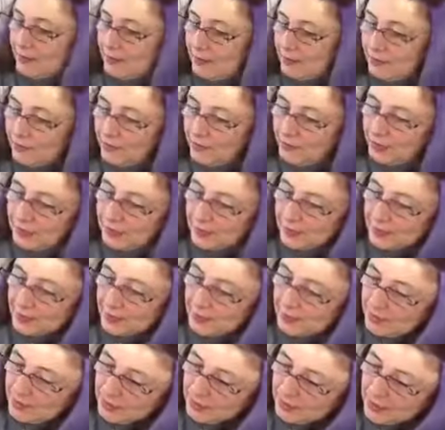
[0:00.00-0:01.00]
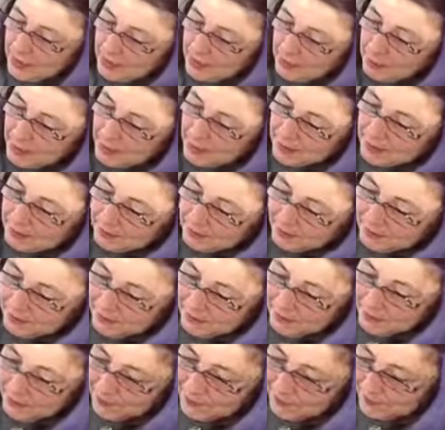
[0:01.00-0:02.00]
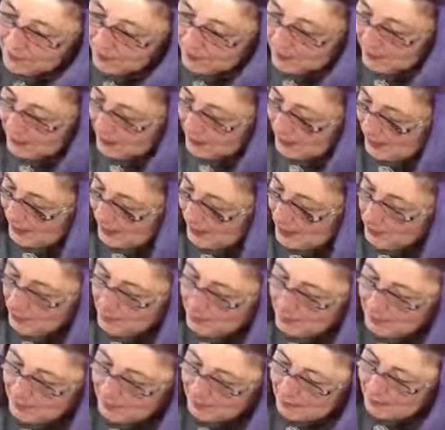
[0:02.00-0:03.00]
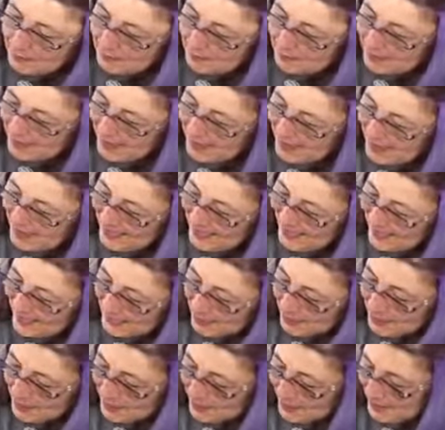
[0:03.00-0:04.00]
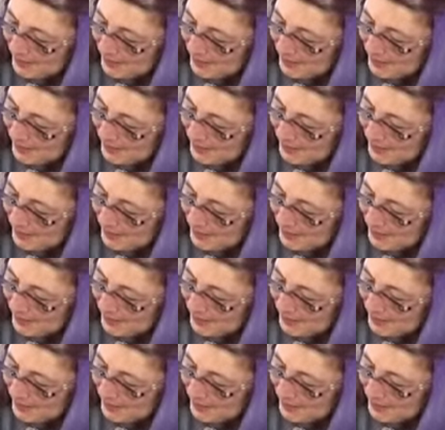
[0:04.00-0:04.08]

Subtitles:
it fits. Can you stand up, hon? Come on. Come on,